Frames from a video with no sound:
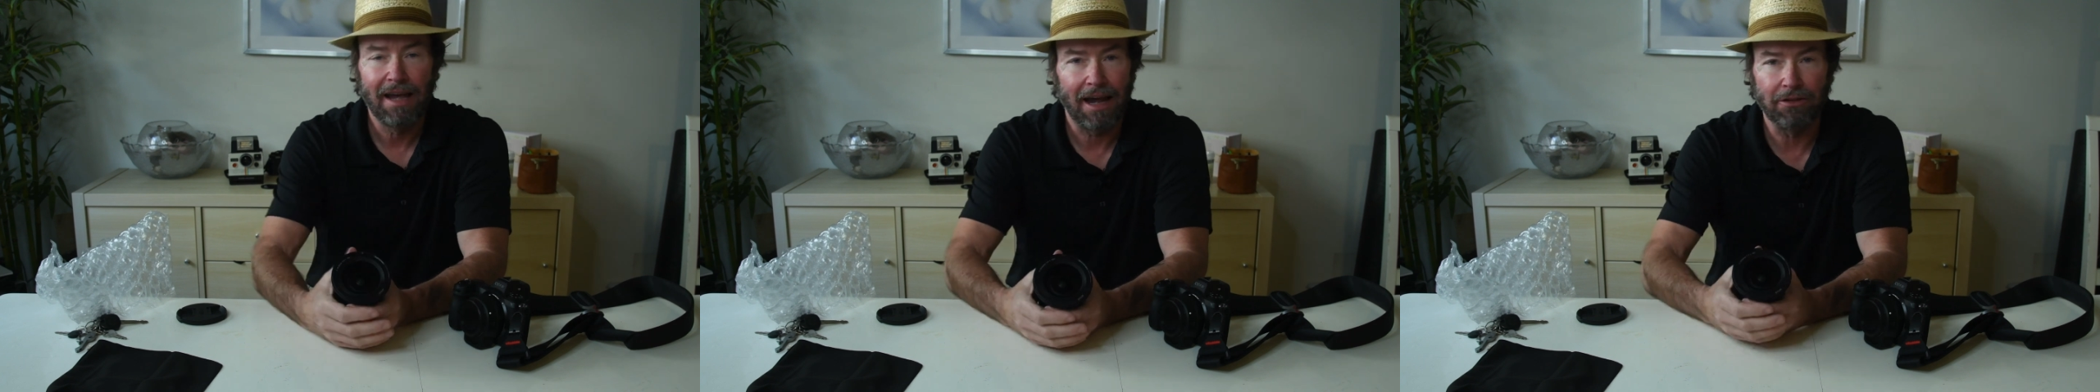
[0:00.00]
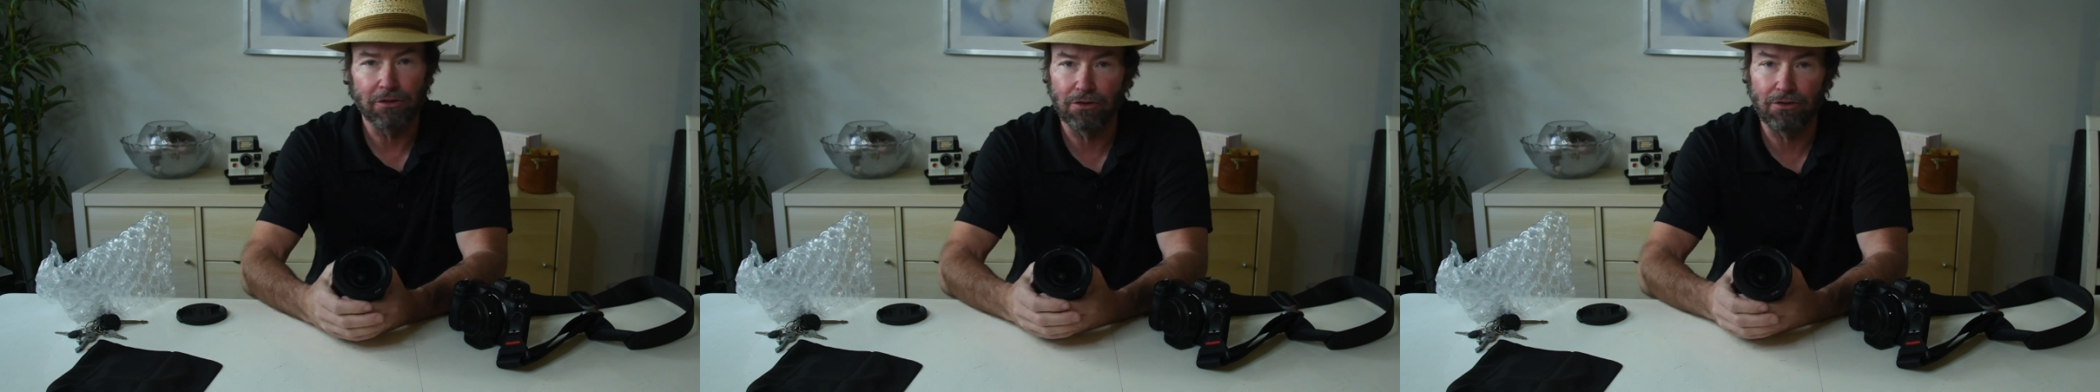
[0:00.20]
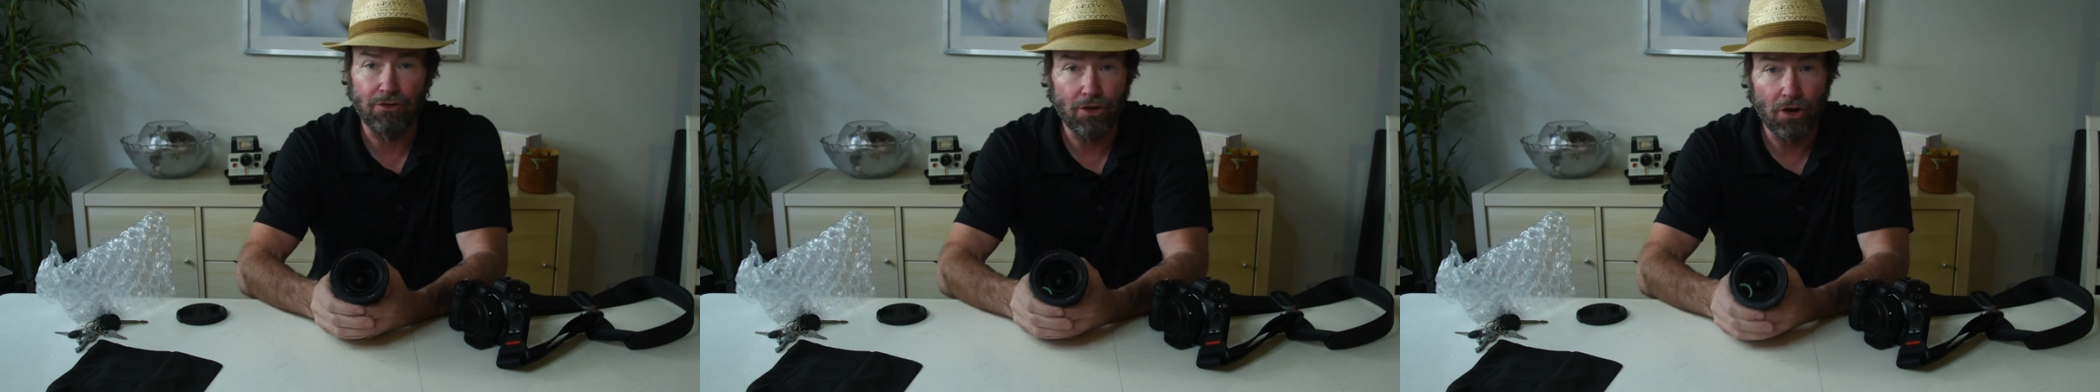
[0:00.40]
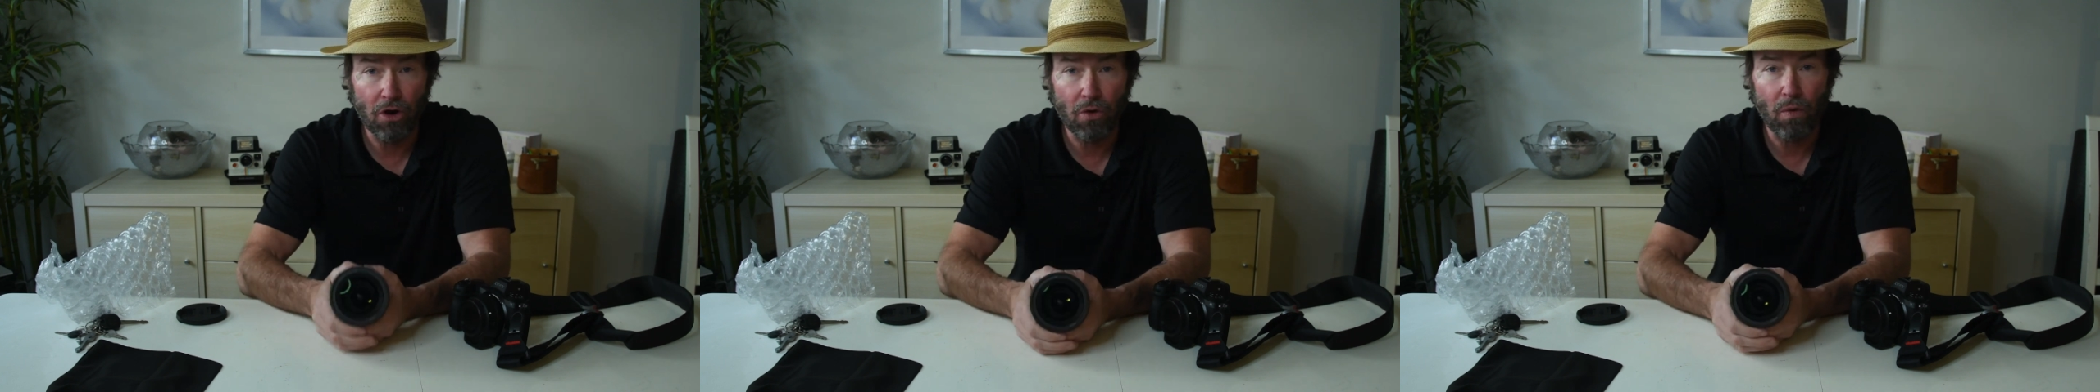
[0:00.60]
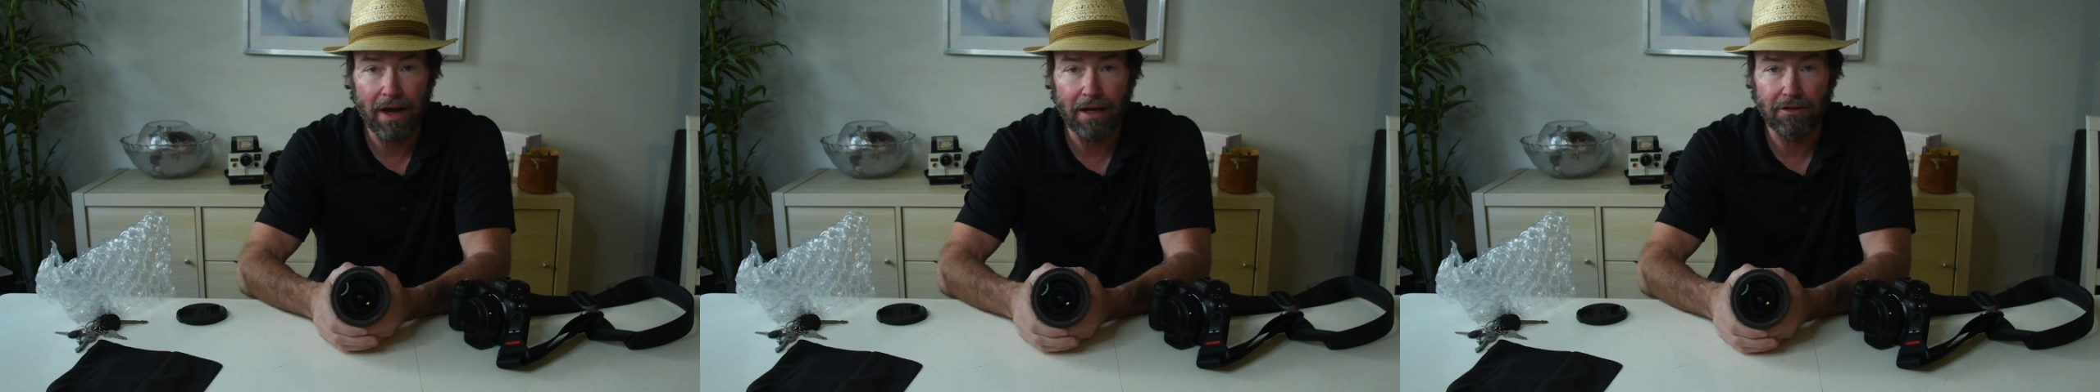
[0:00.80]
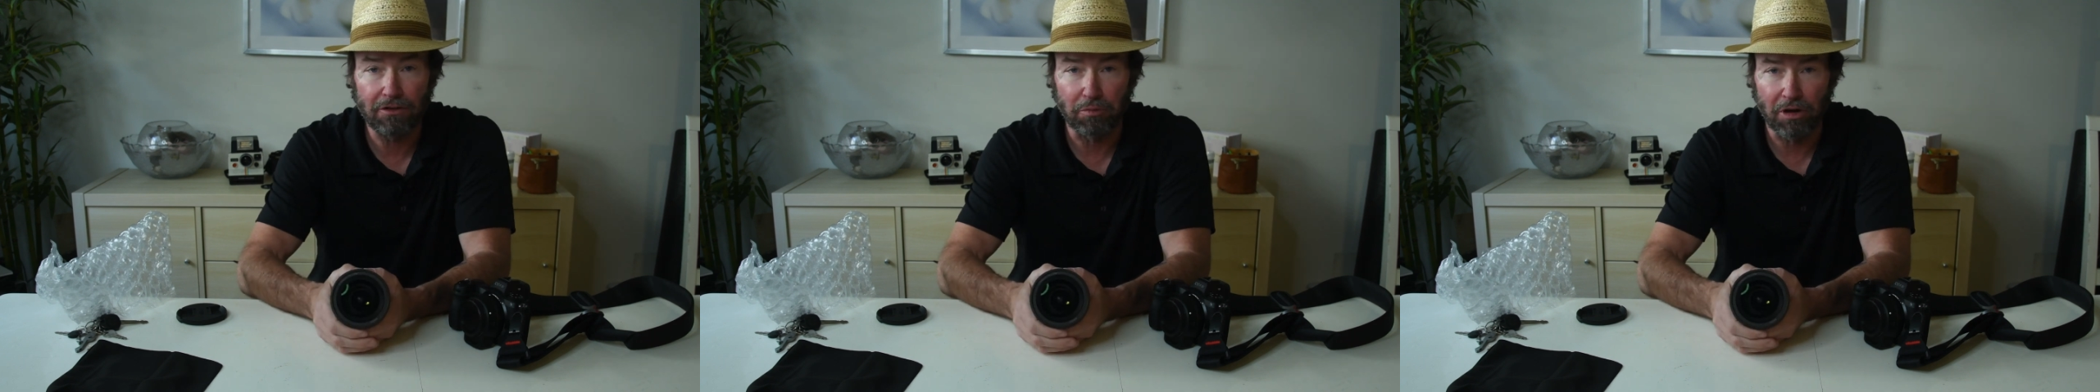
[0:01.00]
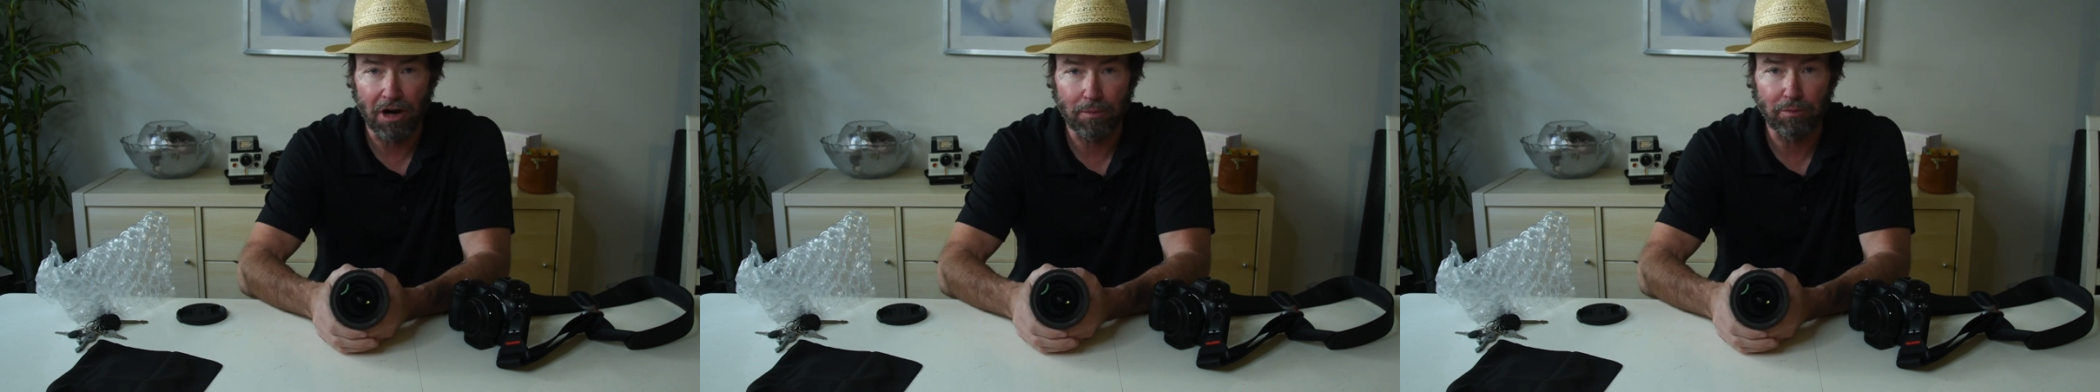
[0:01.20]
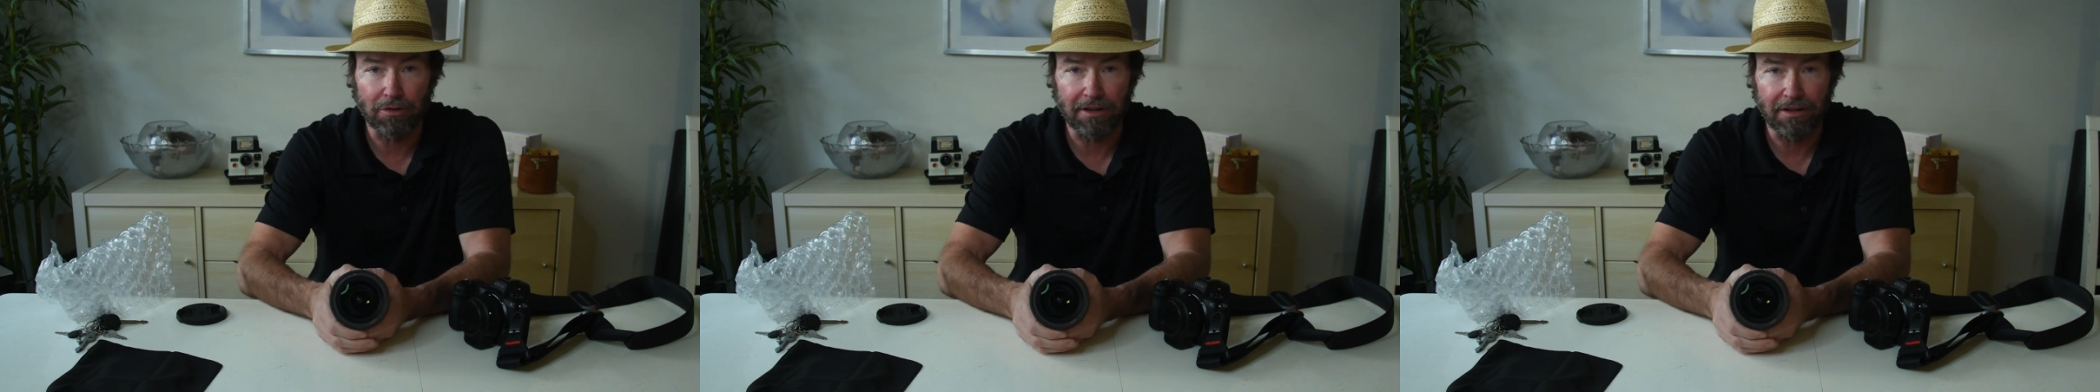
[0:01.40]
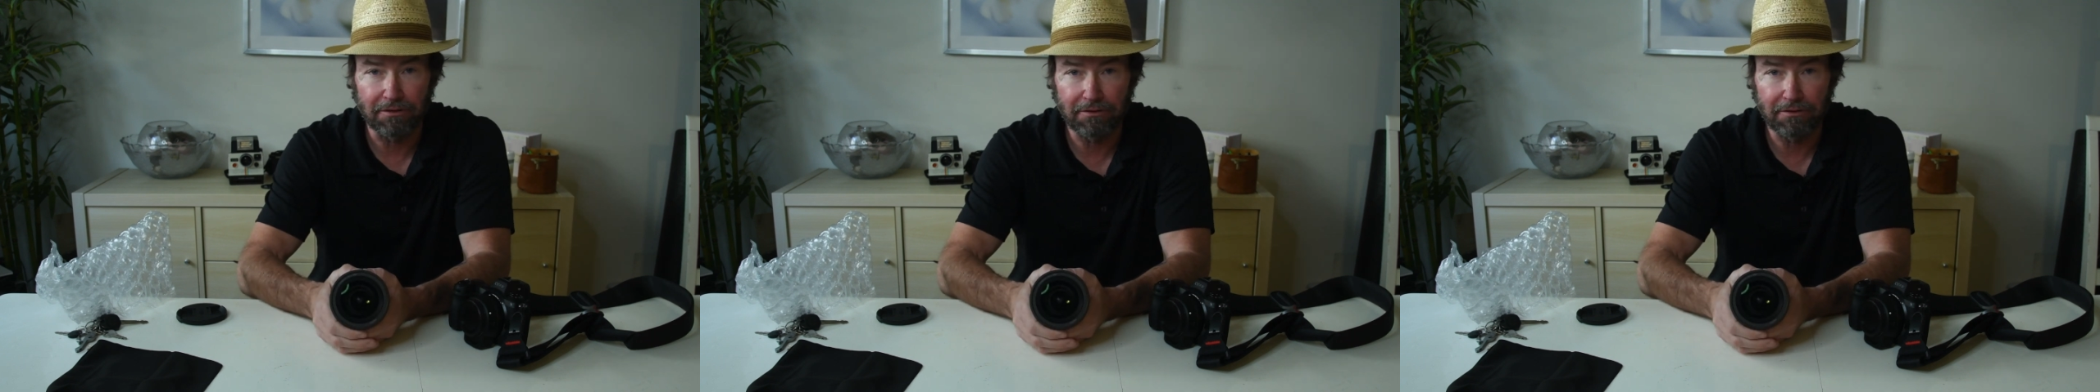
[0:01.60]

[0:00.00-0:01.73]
and there's no way to properly